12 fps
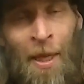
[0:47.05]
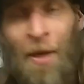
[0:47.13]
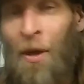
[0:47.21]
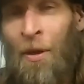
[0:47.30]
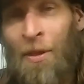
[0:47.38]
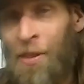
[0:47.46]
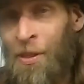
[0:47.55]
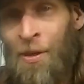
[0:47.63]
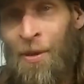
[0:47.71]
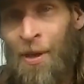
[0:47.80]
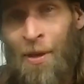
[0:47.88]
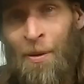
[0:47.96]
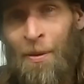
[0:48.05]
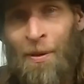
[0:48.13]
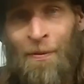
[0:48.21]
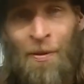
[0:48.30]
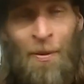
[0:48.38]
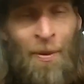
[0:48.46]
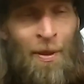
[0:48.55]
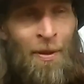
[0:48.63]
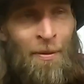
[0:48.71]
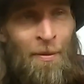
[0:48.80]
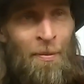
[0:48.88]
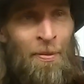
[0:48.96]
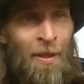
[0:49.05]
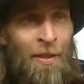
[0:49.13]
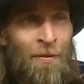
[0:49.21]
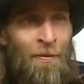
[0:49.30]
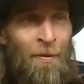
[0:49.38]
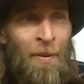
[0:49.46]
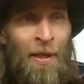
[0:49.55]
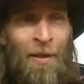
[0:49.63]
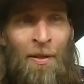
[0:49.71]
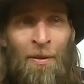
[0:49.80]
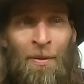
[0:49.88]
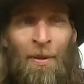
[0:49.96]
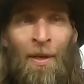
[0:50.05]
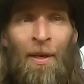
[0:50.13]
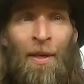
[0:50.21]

an art studio, if you will, a place for me to do,